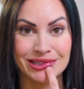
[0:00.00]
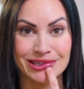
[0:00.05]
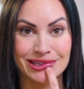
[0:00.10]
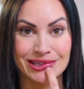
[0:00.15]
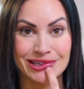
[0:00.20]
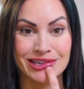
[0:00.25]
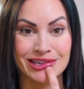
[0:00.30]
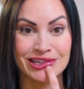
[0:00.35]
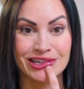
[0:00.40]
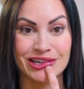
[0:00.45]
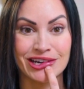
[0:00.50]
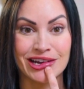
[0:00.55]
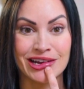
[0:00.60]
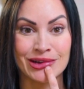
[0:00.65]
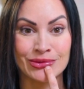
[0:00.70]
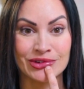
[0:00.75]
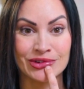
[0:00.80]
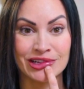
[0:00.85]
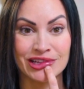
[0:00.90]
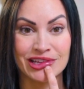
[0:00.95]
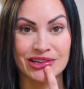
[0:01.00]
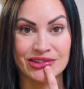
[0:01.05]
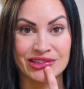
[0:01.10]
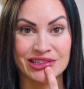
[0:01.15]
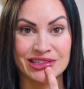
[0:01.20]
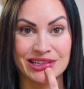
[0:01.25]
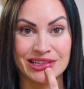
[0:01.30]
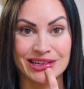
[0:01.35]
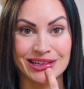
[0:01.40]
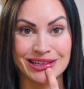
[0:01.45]
And your upper lip is
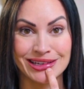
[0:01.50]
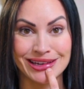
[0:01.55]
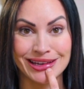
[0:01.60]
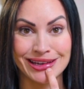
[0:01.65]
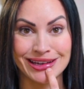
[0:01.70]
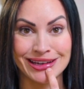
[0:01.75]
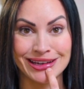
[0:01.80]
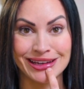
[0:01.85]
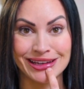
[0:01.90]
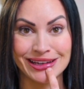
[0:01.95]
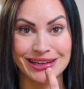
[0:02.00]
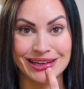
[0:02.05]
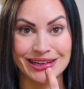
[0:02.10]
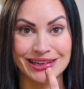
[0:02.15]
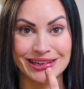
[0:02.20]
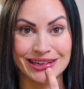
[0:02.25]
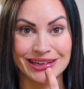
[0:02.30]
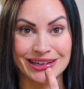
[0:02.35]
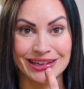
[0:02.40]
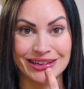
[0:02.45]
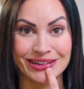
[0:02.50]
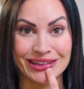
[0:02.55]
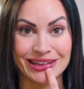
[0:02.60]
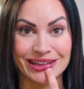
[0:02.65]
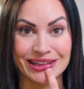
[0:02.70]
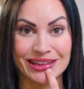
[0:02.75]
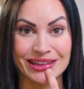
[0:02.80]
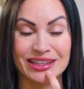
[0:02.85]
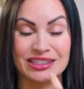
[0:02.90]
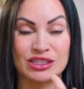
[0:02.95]
going to stay up and it's going to be
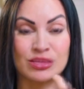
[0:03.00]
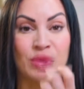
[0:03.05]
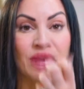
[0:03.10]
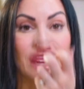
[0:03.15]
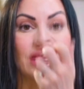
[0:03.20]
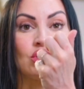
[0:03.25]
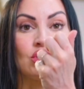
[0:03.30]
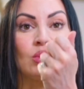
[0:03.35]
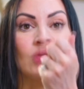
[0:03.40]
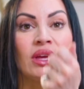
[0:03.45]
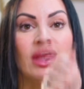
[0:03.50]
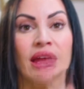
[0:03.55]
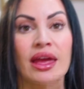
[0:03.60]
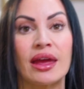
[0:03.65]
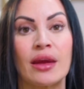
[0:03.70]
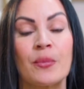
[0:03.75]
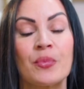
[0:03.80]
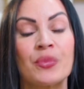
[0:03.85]
like this because you can't